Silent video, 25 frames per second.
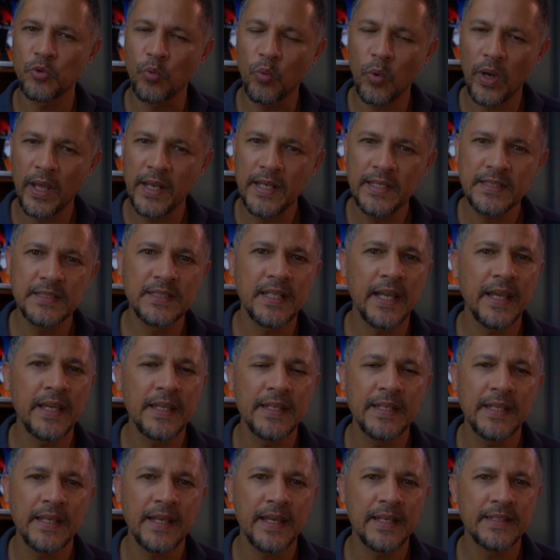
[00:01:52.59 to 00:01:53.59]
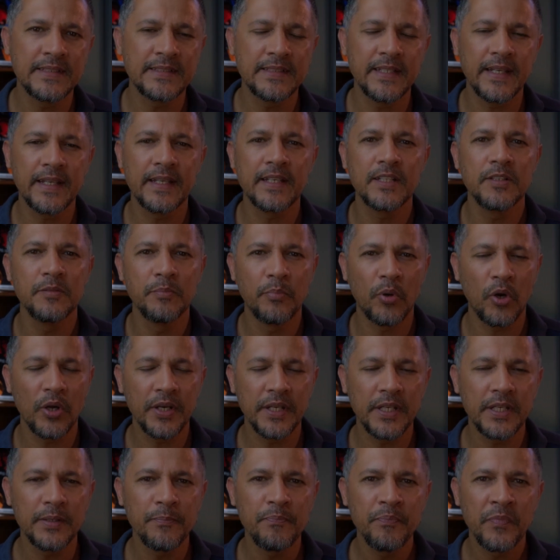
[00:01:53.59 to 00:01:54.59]
well as gaining a second
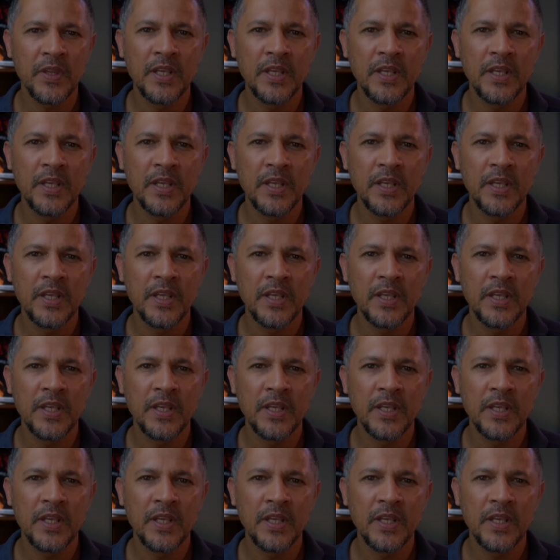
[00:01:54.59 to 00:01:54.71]
body.